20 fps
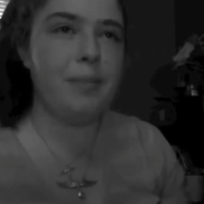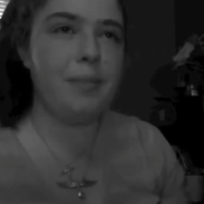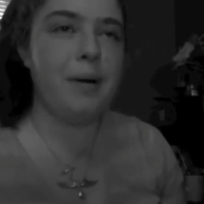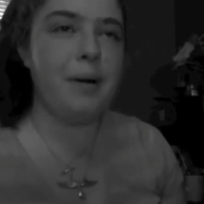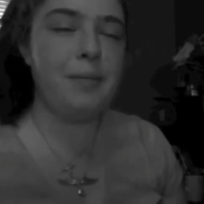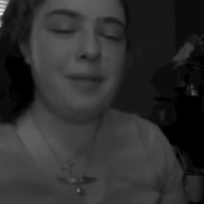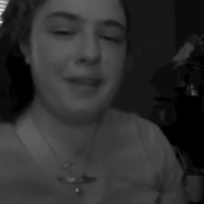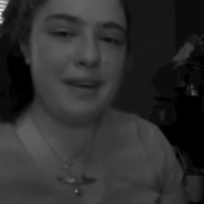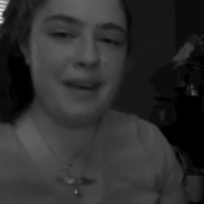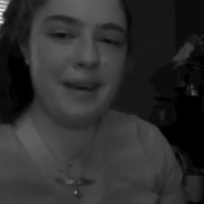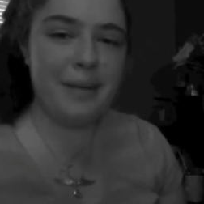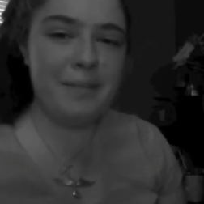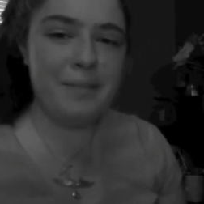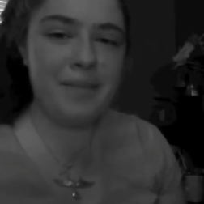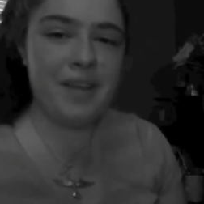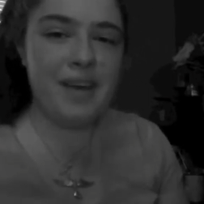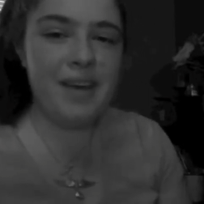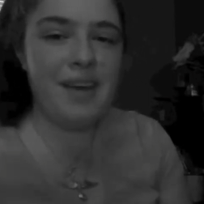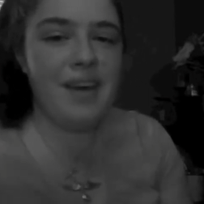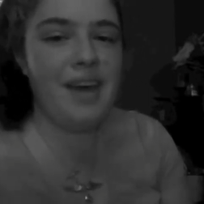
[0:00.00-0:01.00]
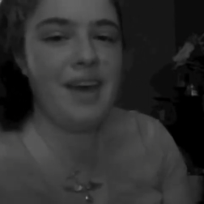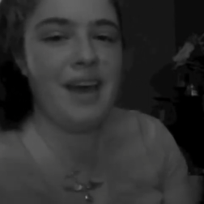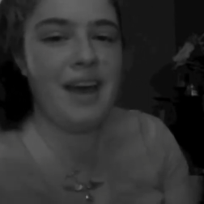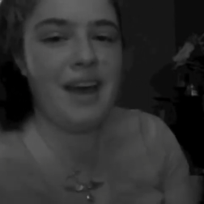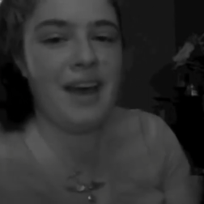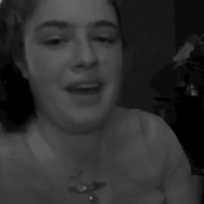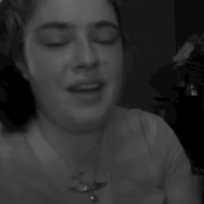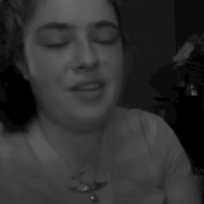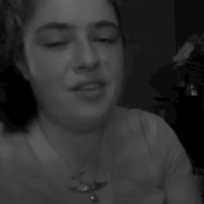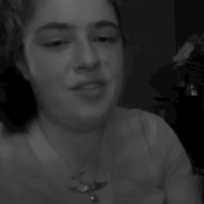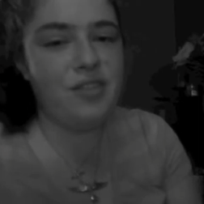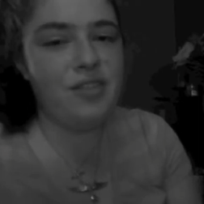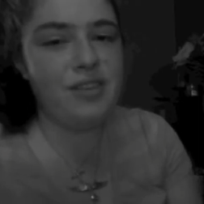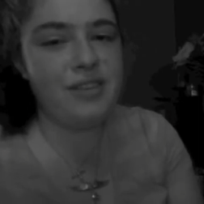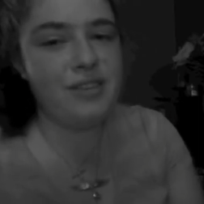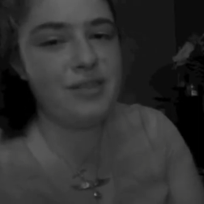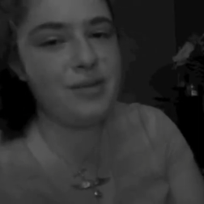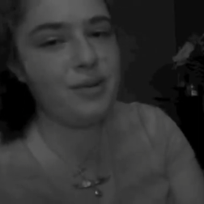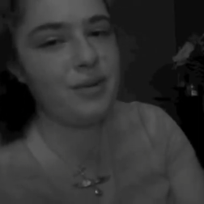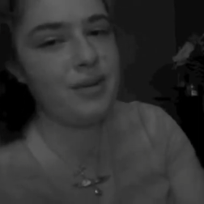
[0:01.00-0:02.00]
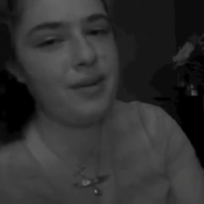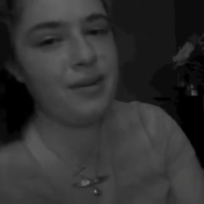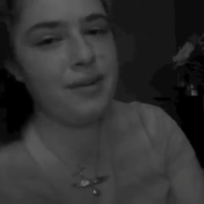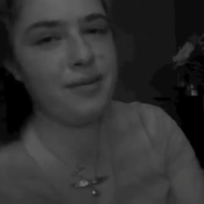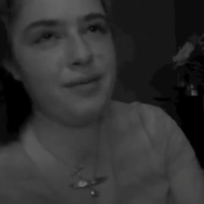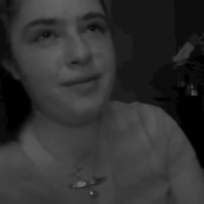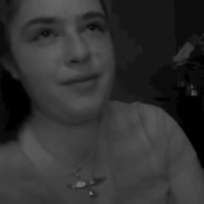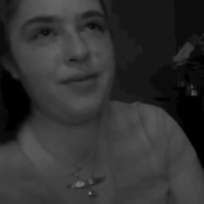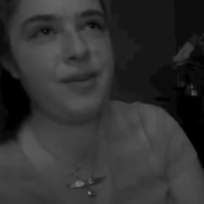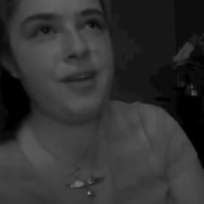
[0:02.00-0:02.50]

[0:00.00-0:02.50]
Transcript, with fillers: bubbly, and she's sort of